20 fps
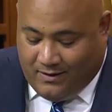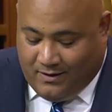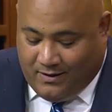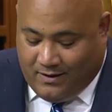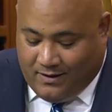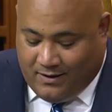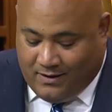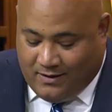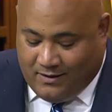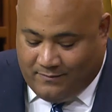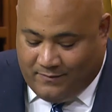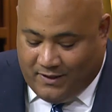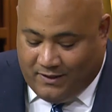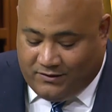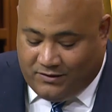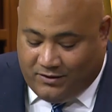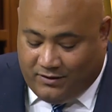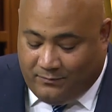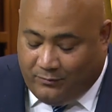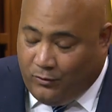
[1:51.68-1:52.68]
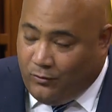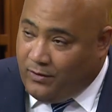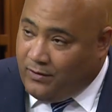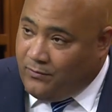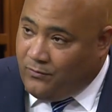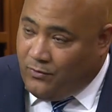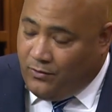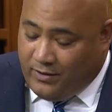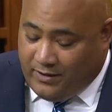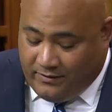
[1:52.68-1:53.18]
It's an
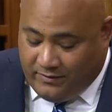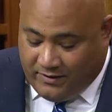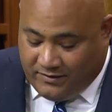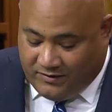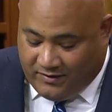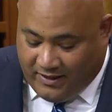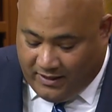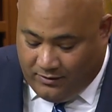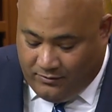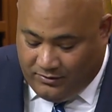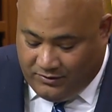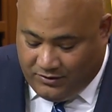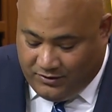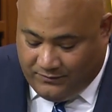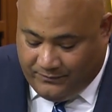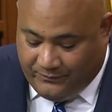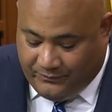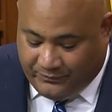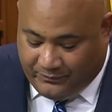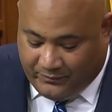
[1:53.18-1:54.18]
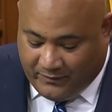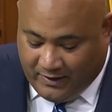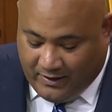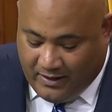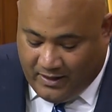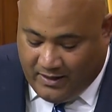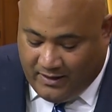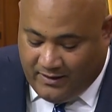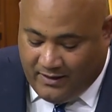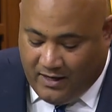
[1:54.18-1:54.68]
important word in this House.
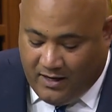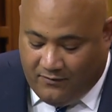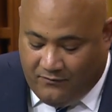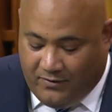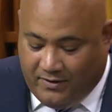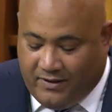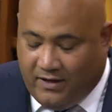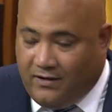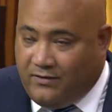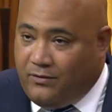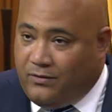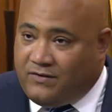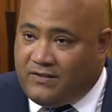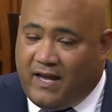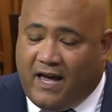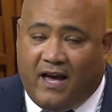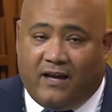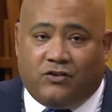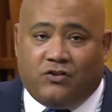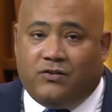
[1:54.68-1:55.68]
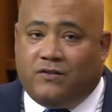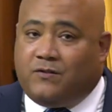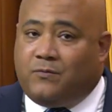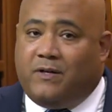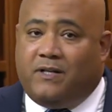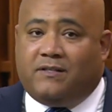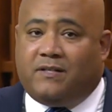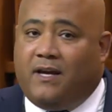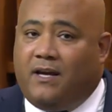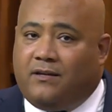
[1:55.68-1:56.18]
And every day those actions
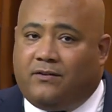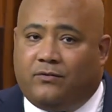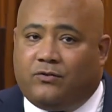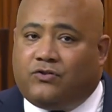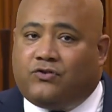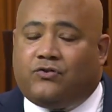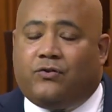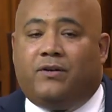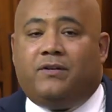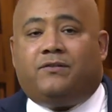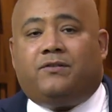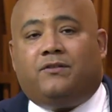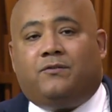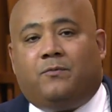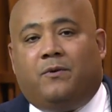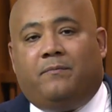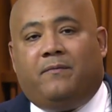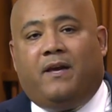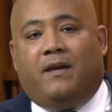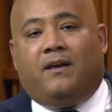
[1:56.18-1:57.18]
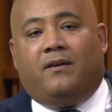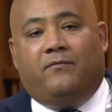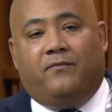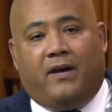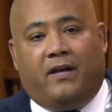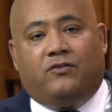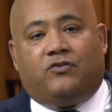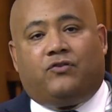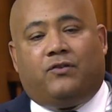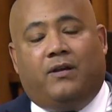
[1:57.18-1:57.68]
we take, those choices we make,
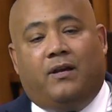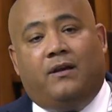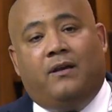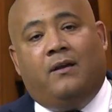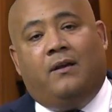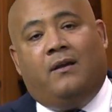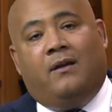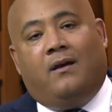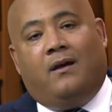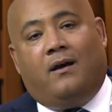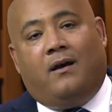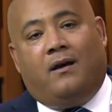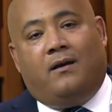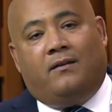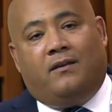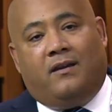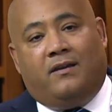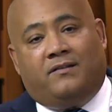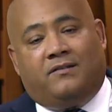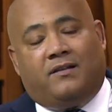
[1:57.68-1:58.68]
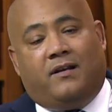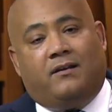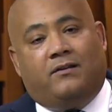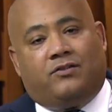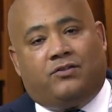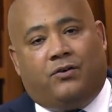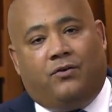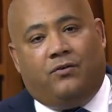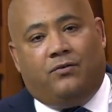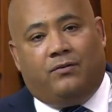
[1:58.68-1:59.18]
eventually they set a
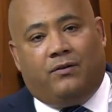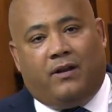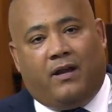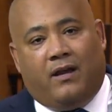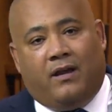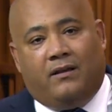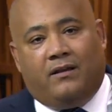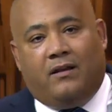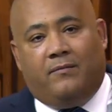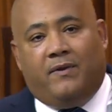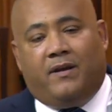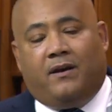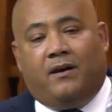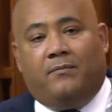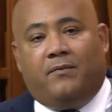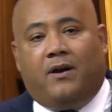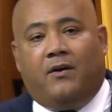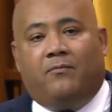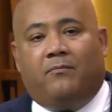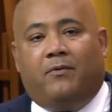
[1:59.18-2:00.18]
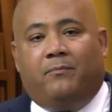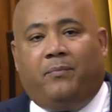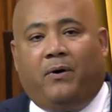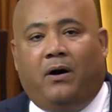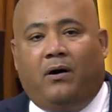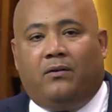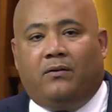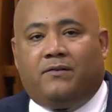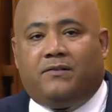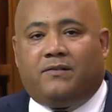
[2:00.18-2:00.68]
tone and they become government
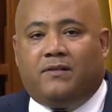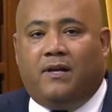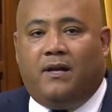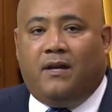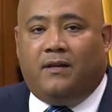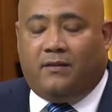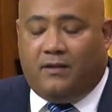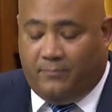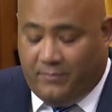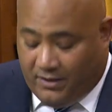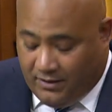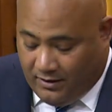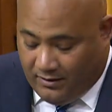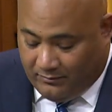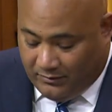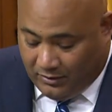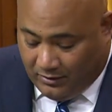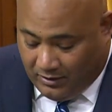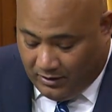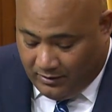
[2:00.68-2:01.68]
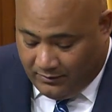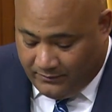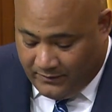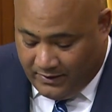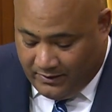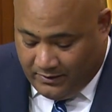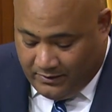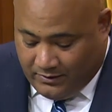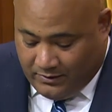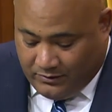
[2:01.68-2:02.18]
policy and they become law.
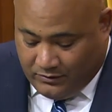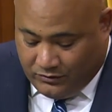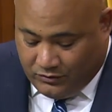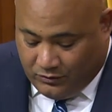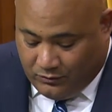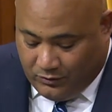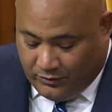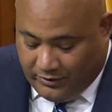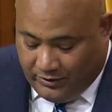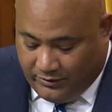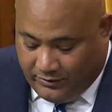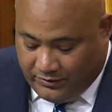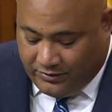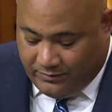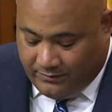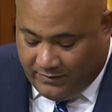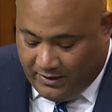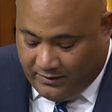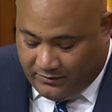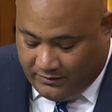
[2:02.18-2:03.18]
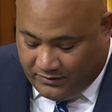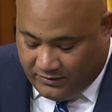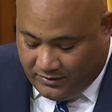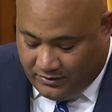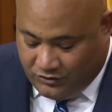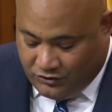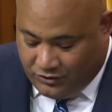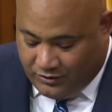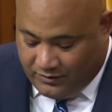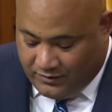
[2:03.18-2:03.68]
So we're here make
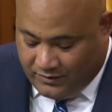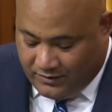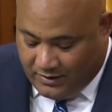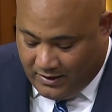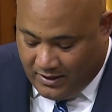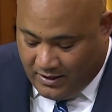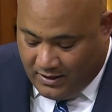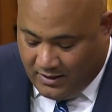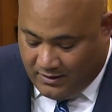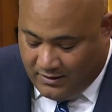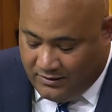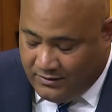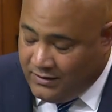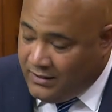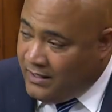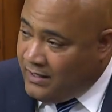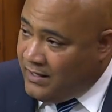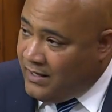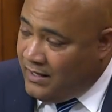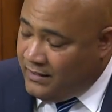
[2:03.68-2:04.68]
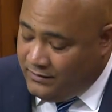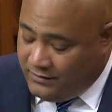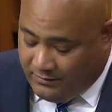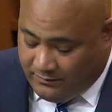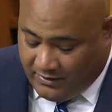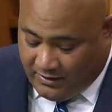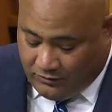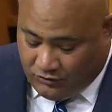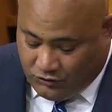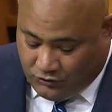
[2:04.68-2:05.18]
decisions and to
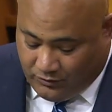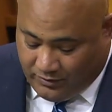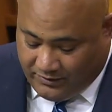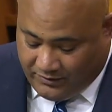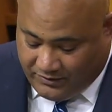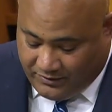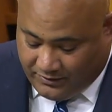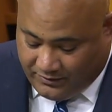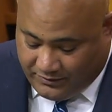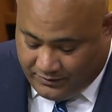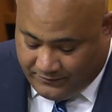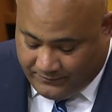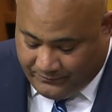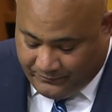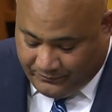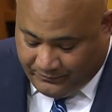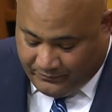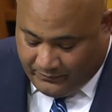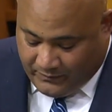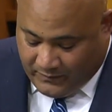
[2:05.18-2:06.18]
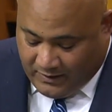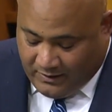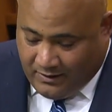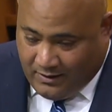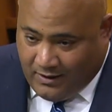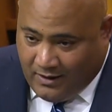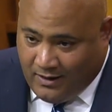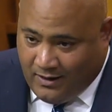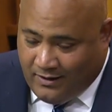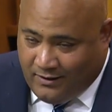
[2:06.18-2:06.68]
make choices.
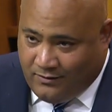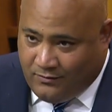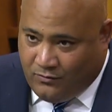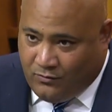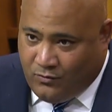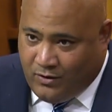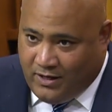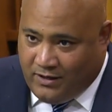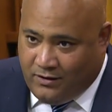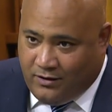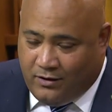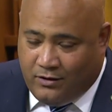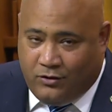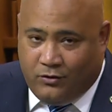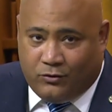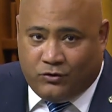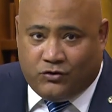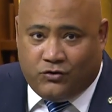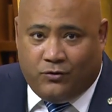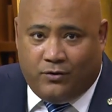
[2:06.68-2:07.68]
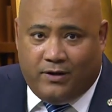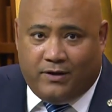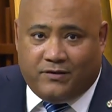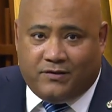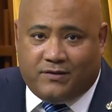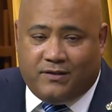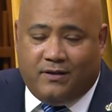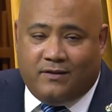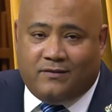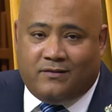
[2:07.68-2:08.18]
And when your
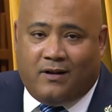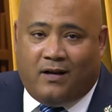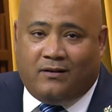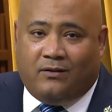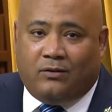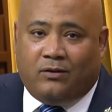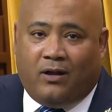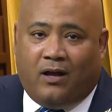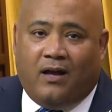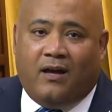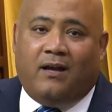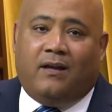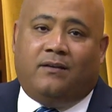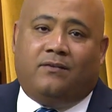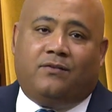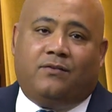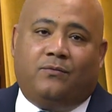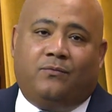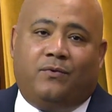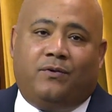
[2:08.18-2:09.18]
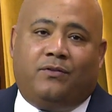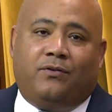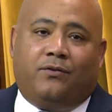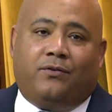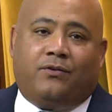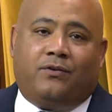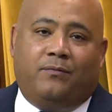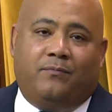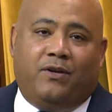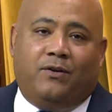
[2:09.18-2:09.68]
choice is not aligned with your
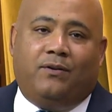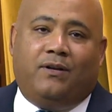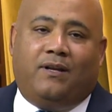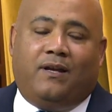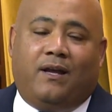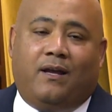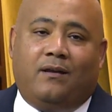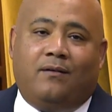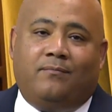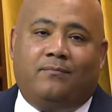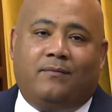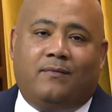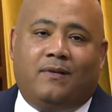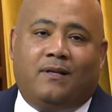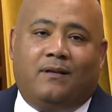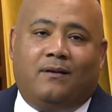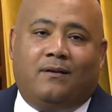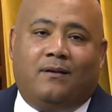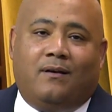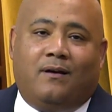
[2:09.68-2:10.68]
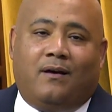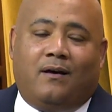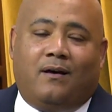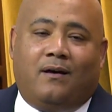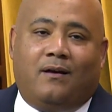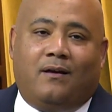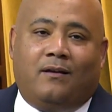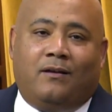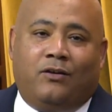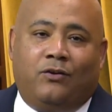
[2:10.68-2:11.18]
community,
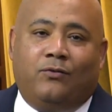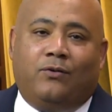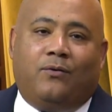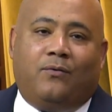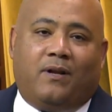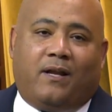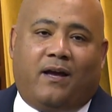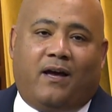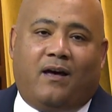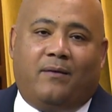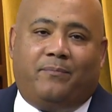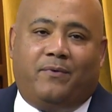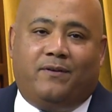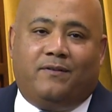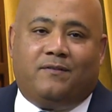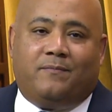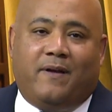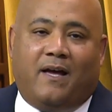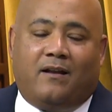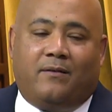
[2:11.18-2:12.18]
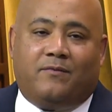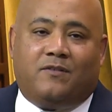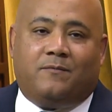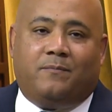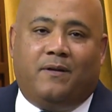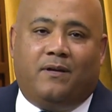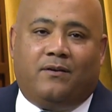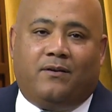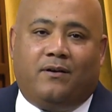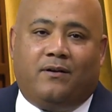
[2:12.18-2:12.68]
you know what happens, Madam
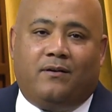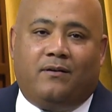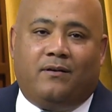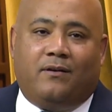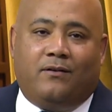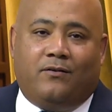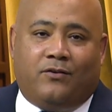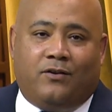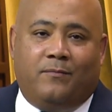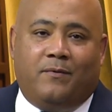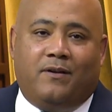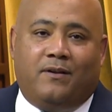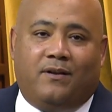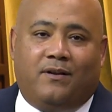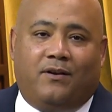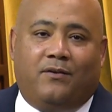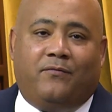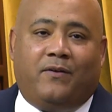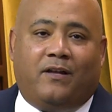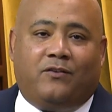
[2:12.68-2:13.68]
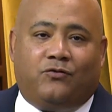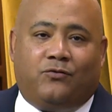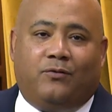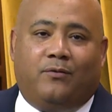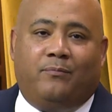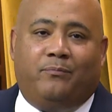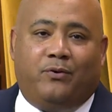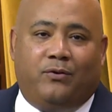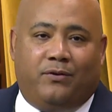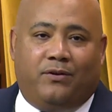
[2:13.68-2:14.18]
Speaker. Your community eventually
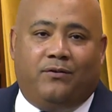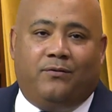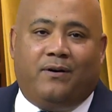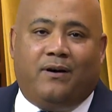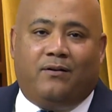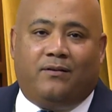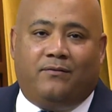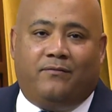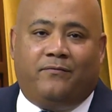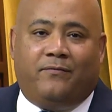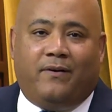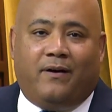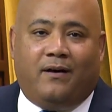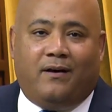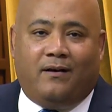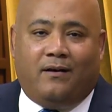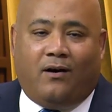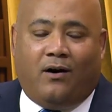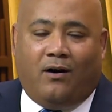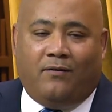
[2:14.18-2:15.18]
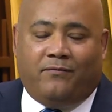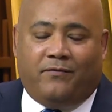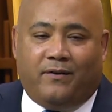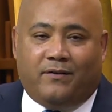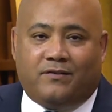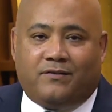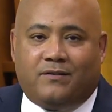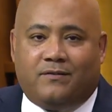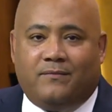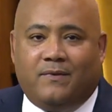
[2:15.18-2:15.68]
will boot you out of
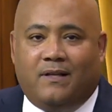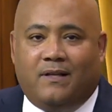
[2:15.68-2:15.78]
office.